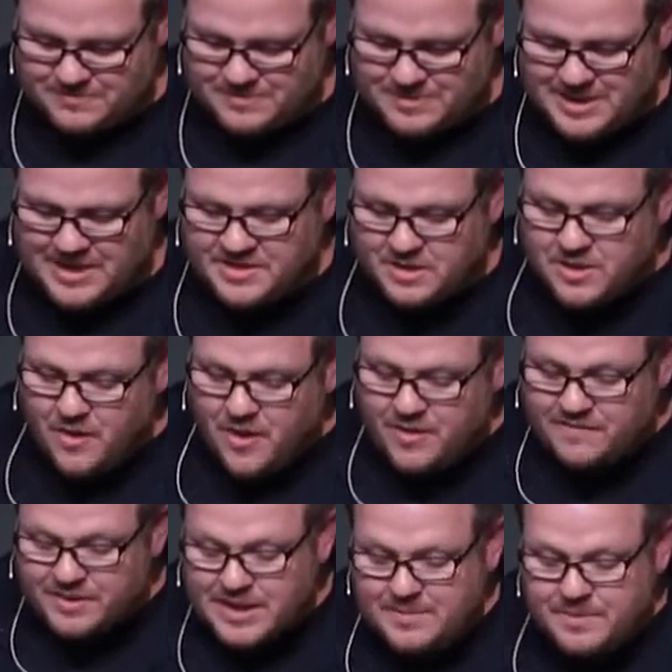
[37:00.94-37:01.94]
And the law
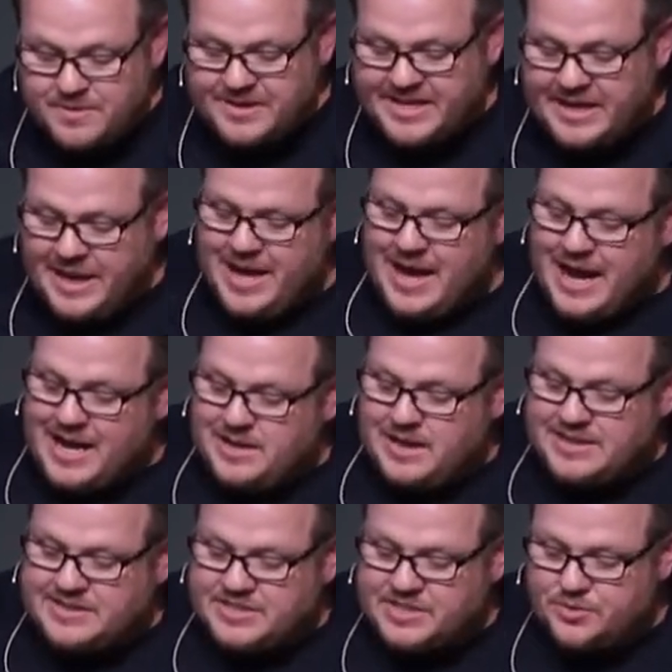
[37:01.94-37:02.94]
of liberty
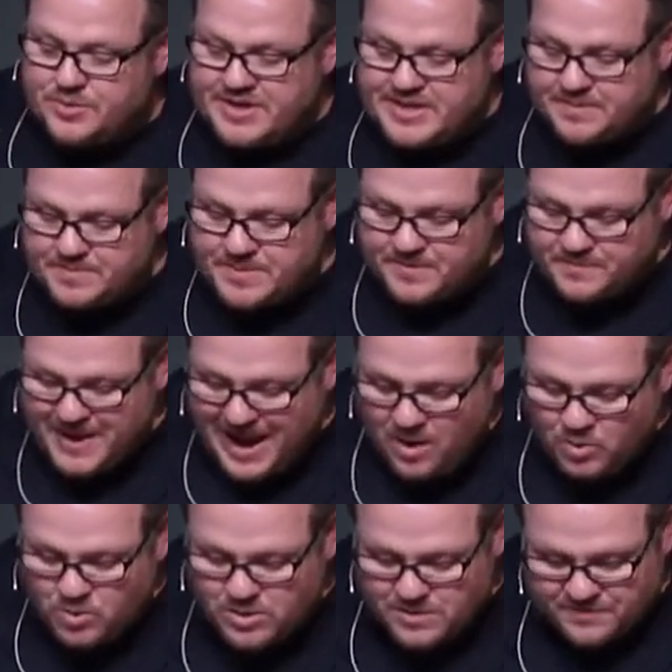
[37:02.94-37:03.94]
highlights the redemptive
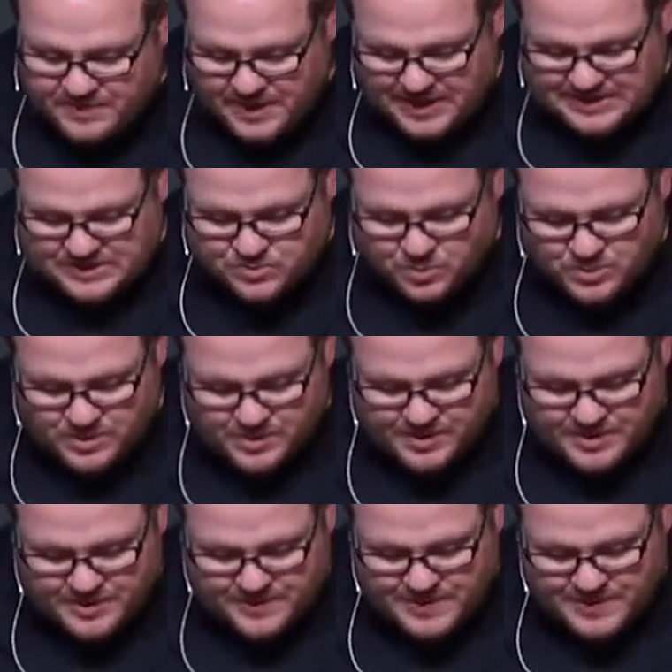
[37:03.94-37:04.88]
power of God's word.